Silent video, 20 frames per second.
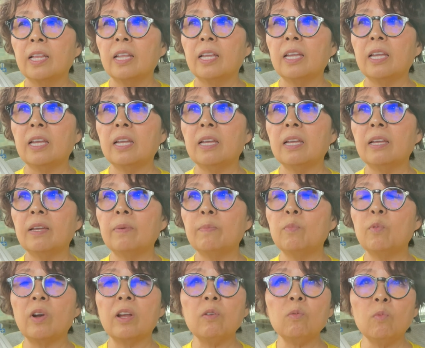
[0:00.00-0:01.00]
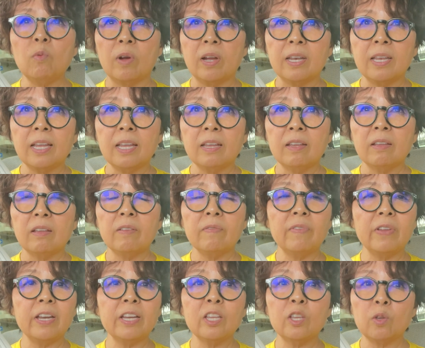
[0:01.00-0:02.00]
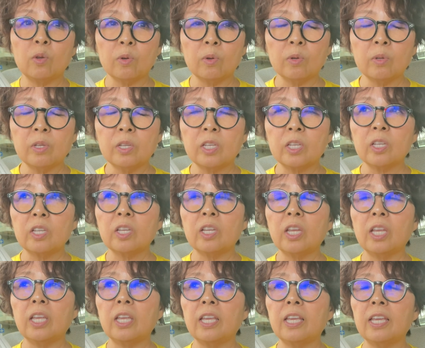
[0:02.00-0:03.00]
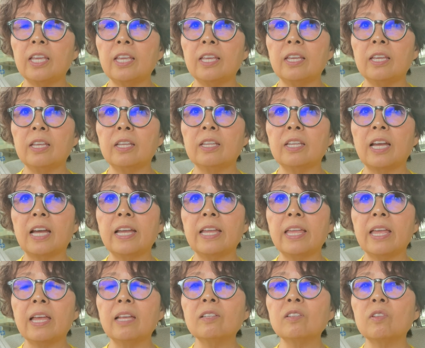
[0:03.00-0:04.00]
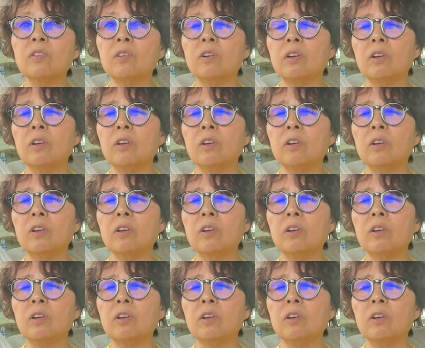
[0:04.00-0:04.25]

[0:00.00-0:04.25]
brown one, very cute, and I asked